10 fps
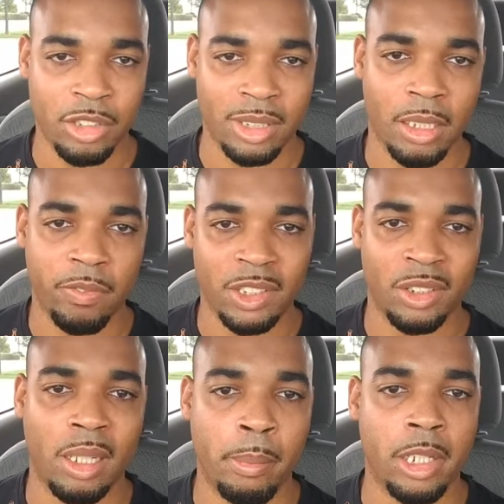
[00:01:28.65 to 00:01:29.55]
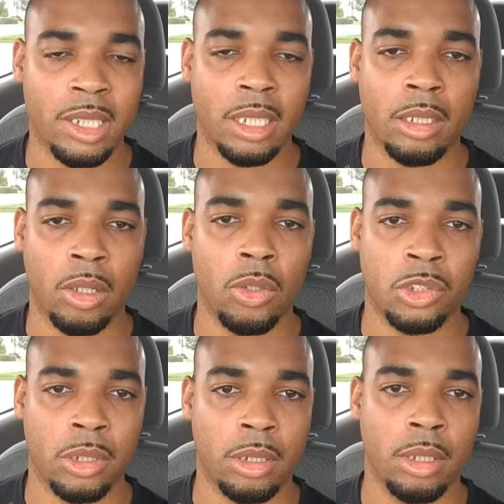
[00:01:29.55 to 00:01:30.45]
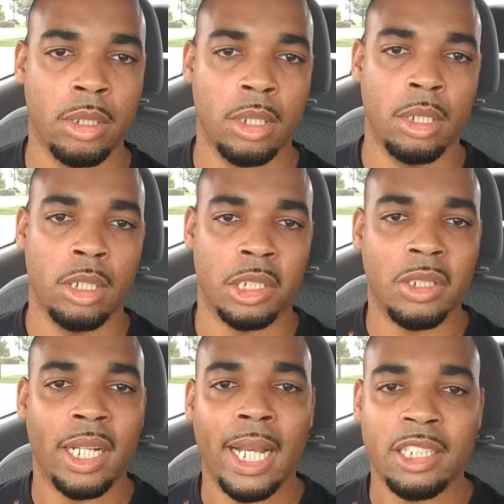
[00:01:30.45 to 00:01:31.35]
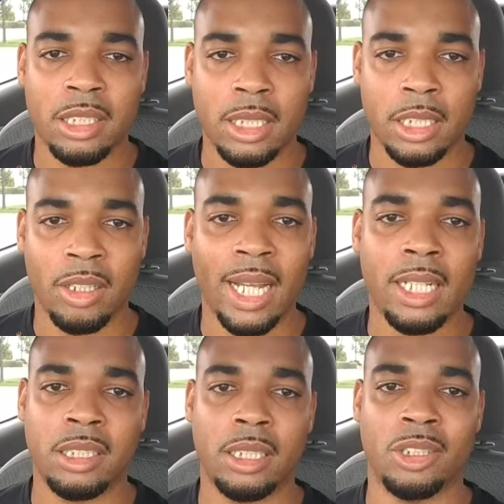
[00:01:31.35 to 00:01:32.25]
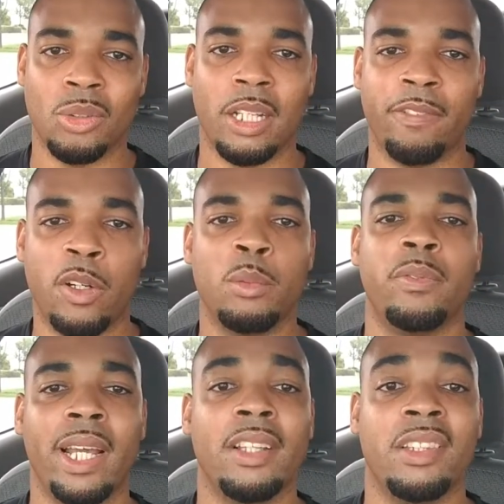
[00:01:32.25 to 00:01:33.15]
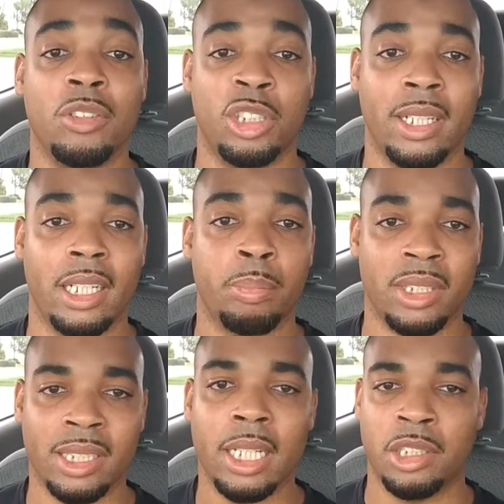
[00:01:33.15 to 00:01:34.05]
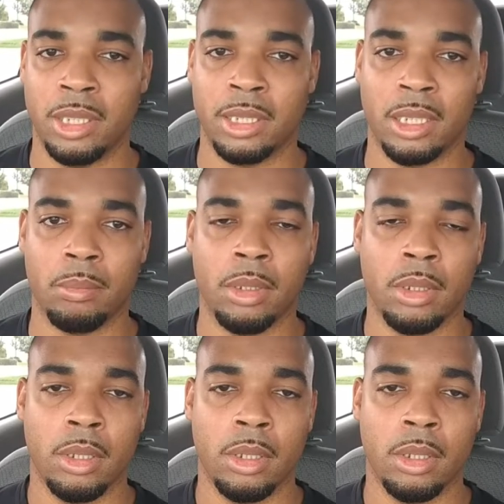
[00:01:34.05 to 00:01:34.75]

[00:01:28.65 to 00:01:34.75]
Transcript: yourself into the American culture, you're actually doing a form of ethnogenetic protectionism.